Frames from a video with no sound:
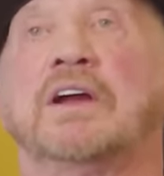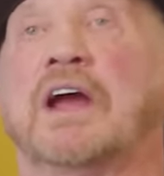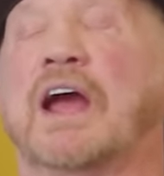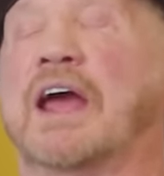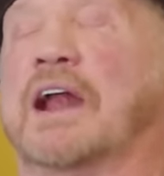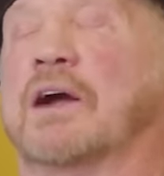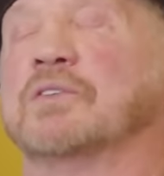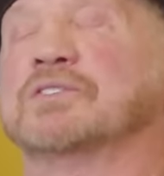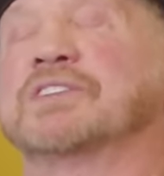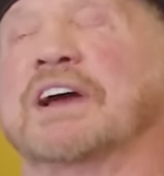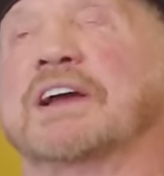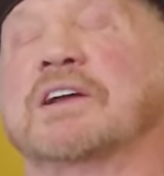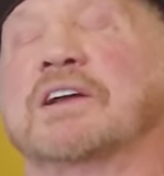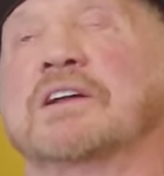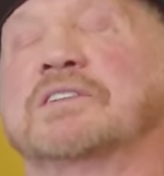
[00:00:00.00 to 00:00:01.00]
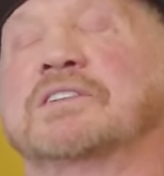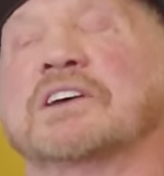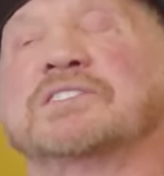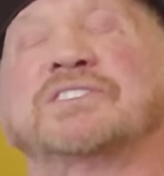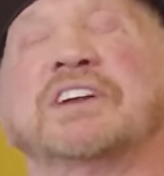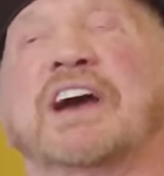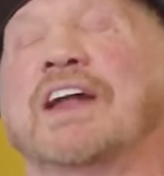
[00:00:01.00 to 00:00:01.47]
and I was like,
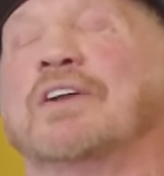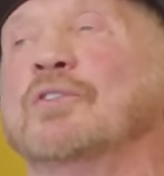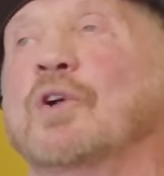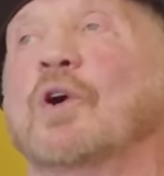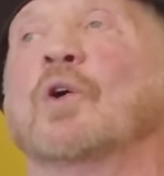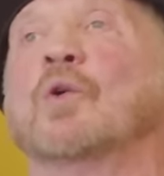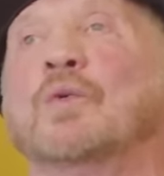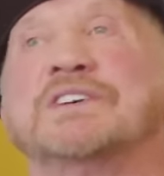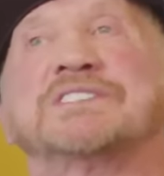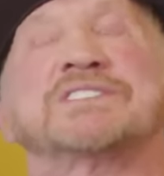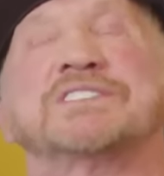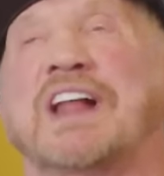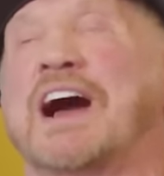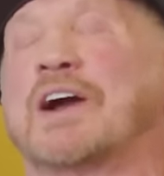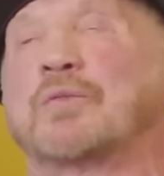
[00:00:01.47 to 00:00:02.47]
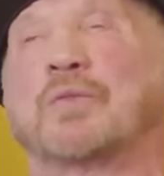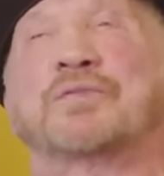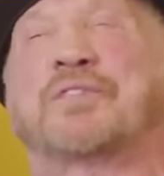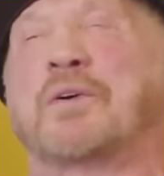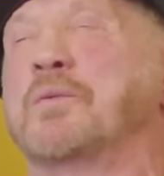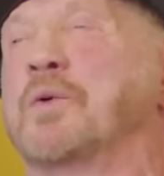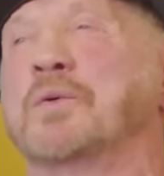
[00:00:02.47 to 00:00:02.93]
Dusty, I don't know wrist lock
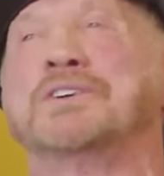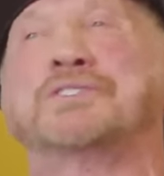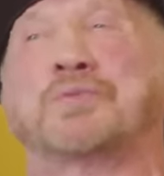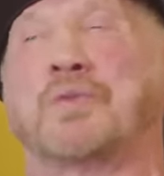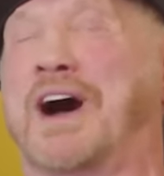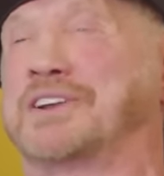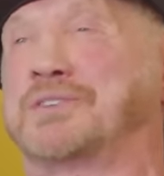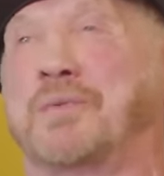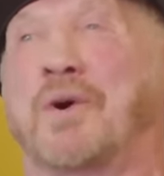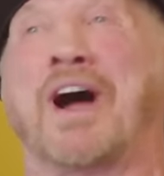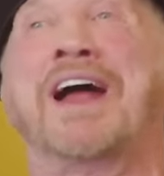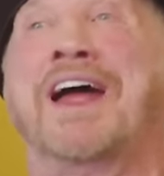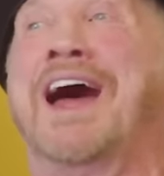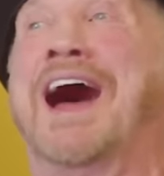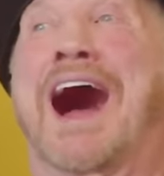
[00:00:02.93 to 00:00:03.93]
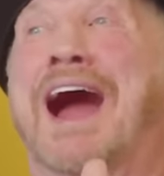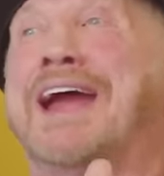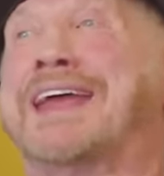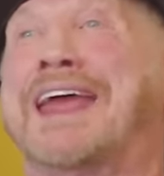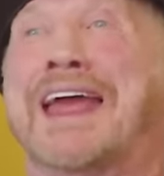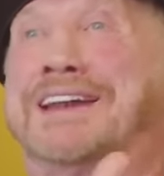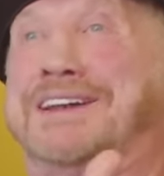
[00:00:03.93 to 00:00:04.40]
from a wristwatch, bro. I, I
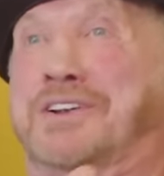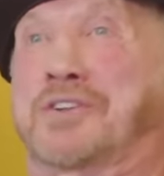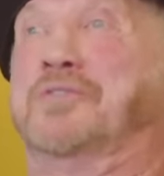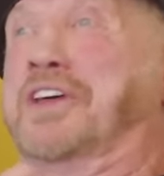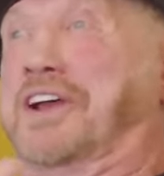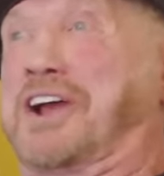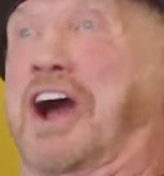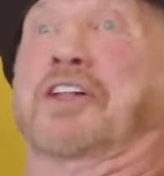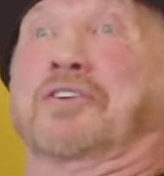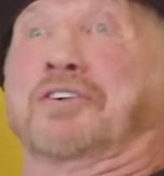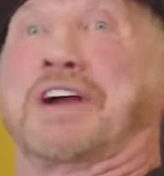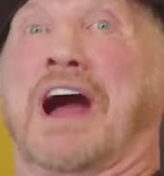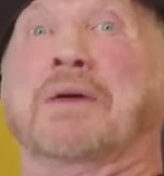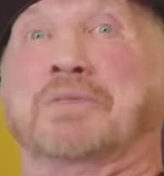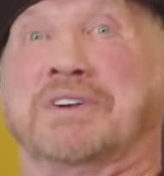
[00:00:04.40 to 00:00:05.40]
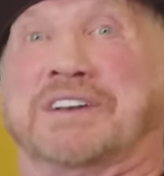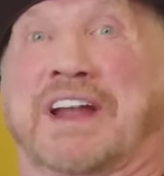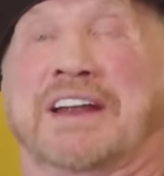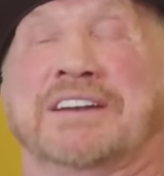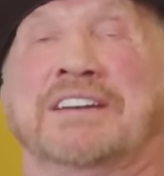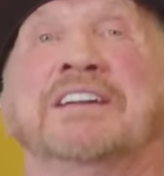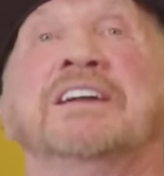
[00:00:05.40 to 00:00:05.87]
can't do the color
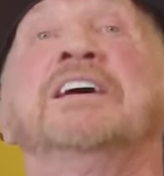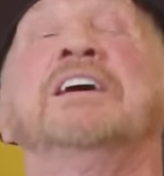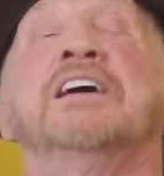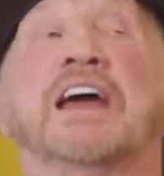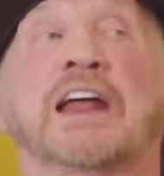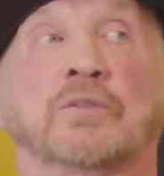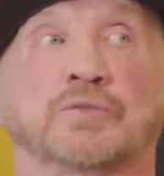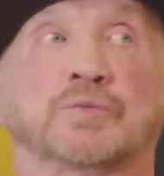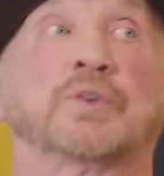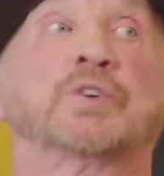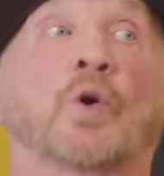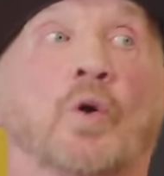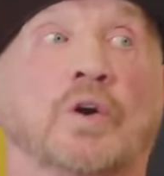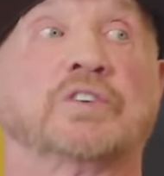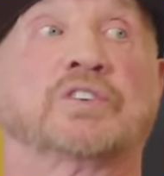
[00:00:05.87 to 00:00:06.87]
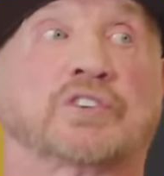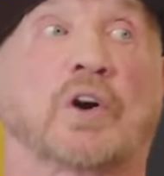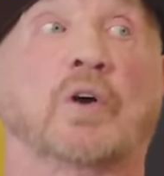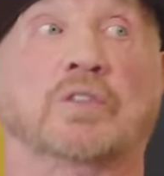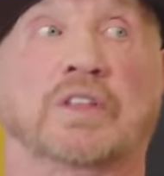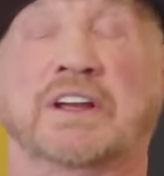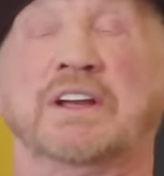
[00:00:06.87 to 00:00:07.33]
commentating. And it was with Gordon
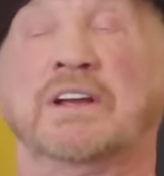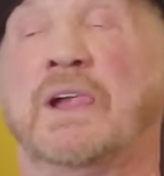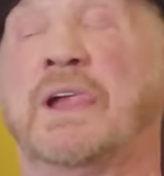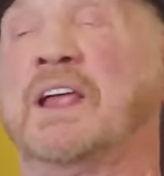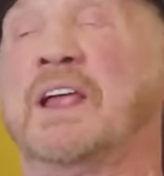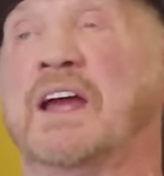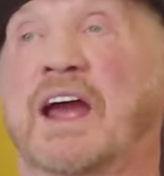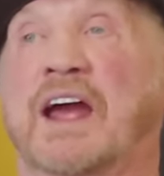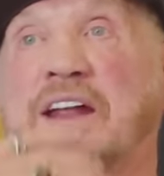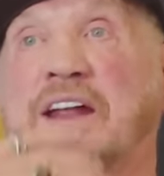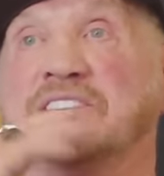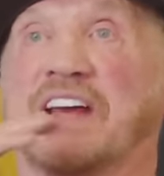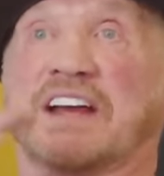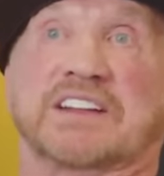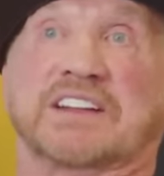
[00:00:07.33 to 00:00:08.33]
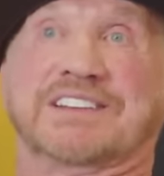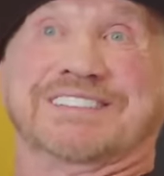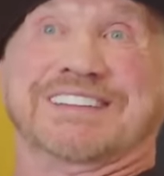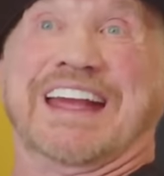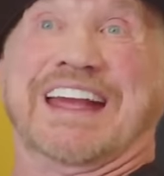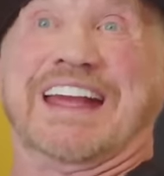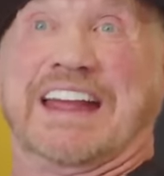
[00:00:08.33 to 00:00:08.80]
Solie, and he's like the
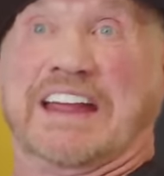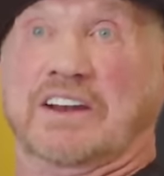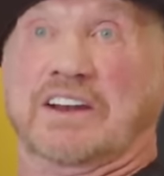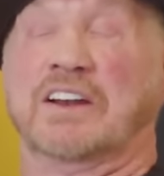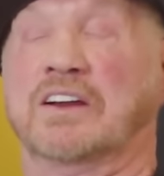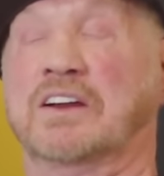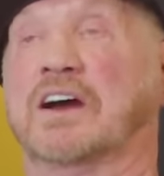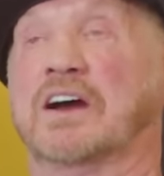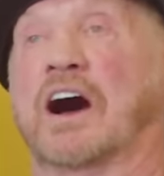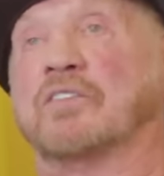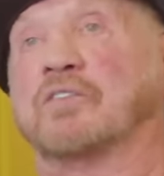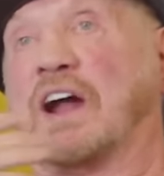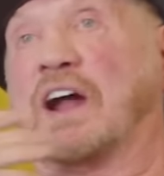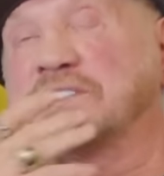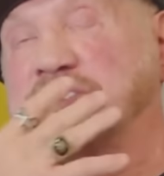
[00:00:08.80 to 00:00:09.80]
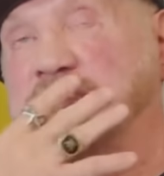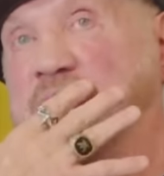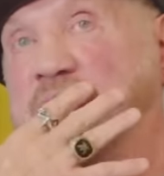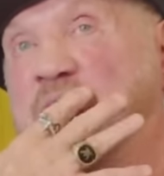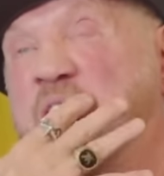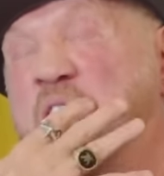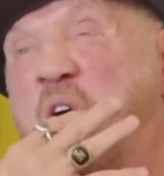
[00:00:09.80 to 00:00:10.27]
dean of
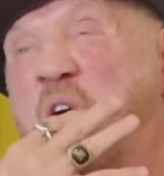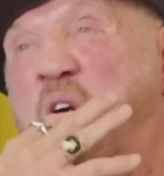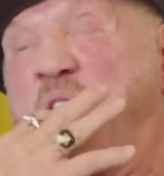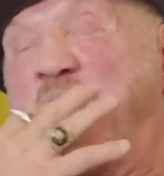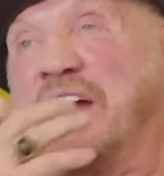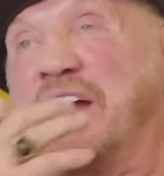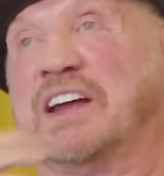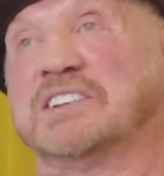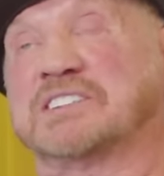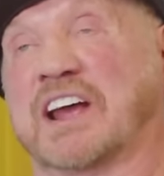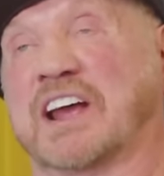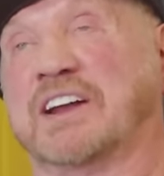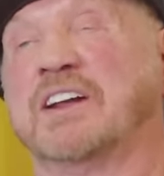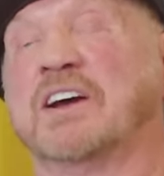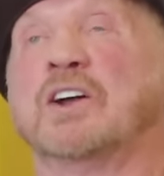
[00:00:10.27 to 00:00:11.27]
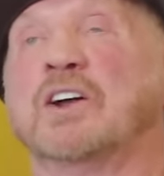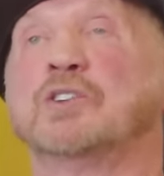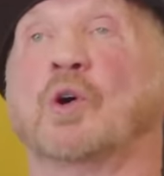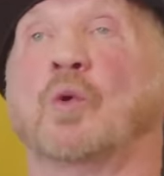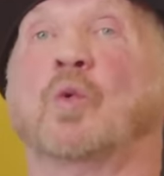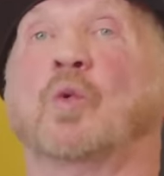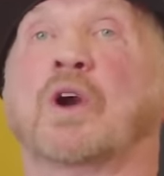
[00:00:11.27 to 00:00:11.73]
wrestling. And he said,
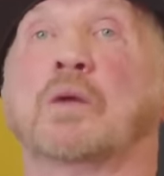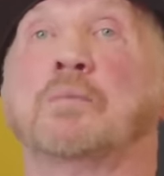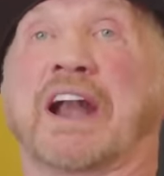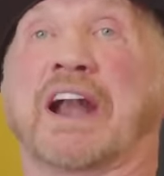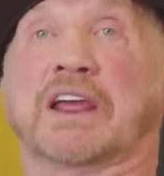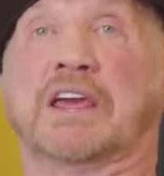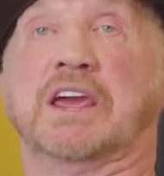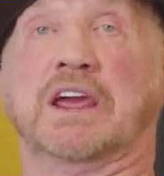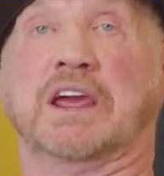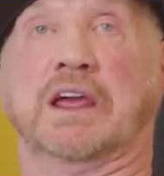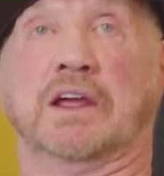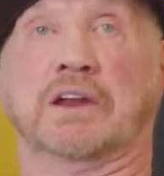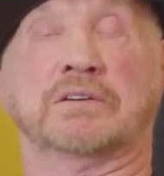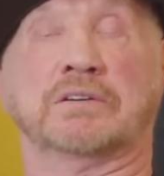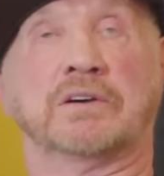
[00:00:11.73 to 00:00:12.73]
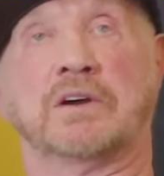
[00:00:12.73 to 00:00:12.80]
Don't worry about a kid.